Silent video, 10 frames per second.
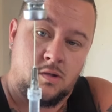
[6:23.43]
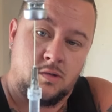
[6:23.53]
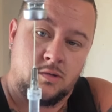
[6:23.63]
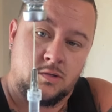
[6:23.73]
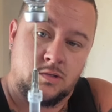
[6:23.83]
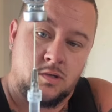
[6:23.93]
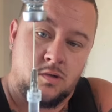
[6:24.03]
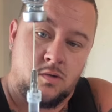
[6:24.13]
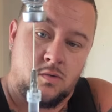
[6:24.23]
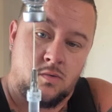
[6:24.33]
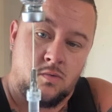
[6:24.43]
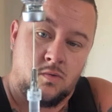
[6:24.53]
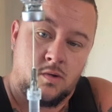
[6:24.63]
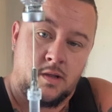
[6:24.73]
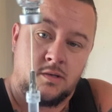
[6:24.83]
So
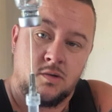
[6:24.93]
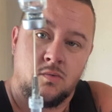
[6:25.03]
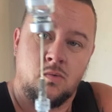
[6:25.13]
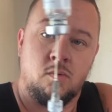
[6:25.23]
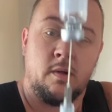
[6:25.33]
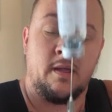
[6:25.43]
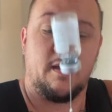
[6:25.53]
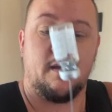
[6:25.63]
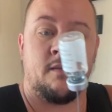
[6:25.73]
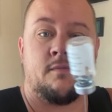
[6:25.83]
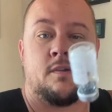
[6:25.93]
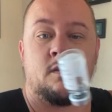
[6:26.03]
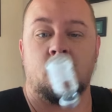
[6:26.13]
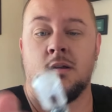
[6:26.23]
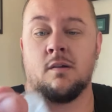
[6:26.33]
I don't quite have
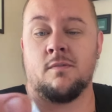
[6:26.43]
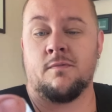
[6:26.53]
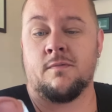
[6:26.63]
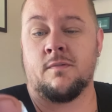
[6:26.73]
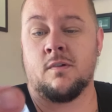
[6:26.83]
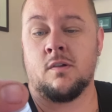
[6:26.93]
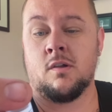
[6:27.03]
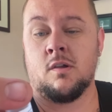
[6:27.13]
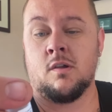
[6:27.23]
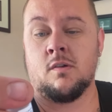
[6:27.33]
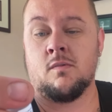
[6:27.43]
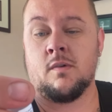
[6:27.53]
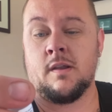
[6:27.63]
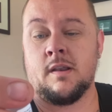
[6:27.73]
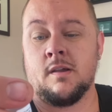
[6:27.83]
enough
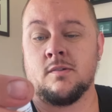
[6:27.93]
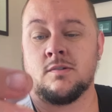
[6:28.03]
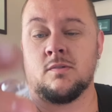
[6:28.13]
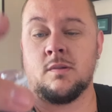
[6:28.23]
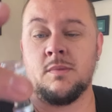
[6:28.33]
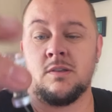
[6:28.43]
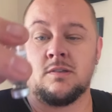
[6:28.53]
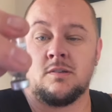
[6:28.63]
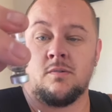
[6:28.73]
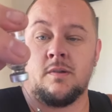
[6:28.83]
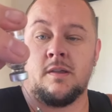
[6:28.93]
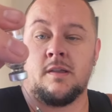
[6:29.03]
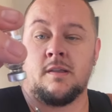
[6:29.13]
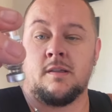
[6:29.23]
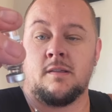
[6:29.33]
right now, so let me just go ahead and